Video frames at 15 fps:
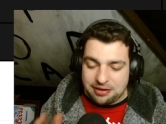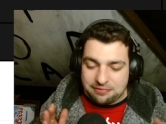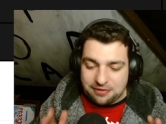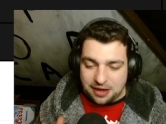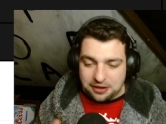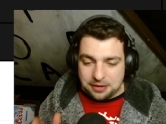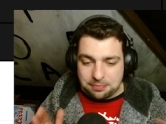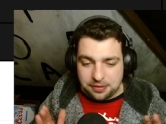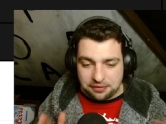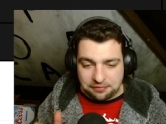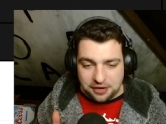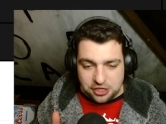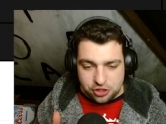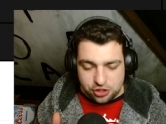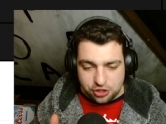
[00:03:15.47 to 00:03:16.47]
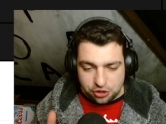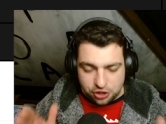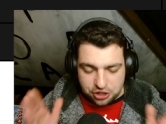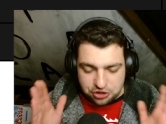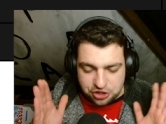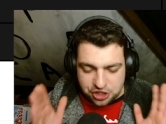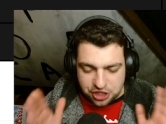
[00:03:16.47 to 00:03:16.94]
very professional
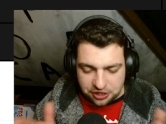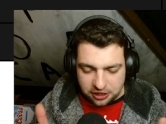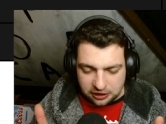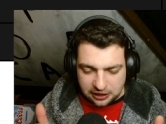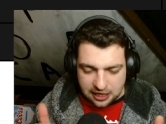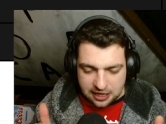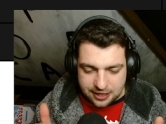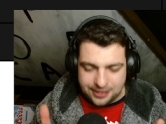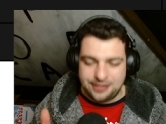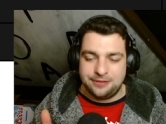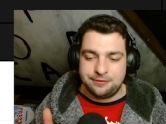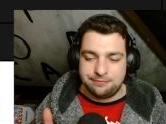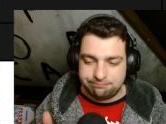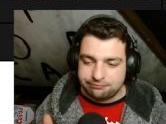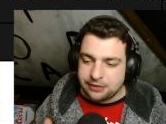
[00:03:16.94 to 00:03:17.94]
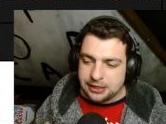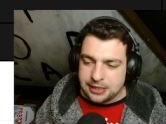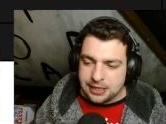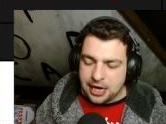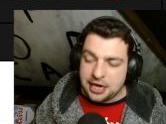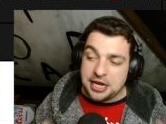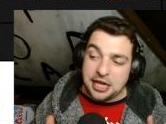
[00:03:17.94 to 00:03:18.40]
to the line.
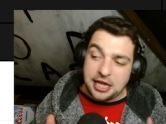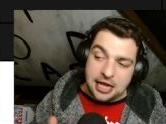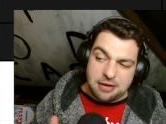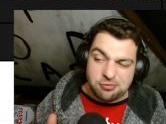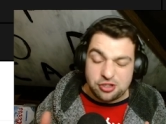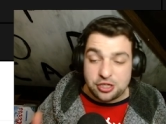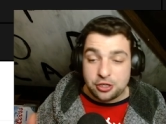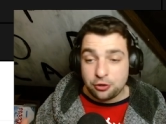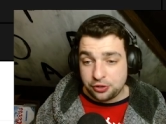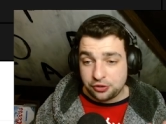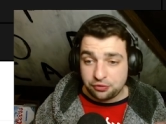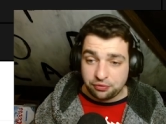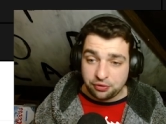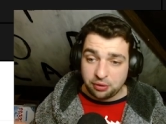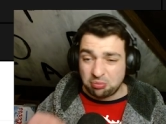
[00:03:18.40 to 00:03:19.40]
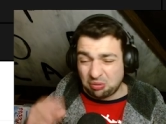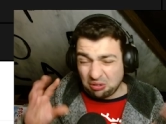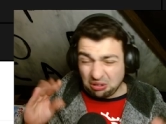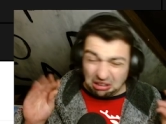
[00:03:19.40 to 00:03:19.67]
And it keeps the others from.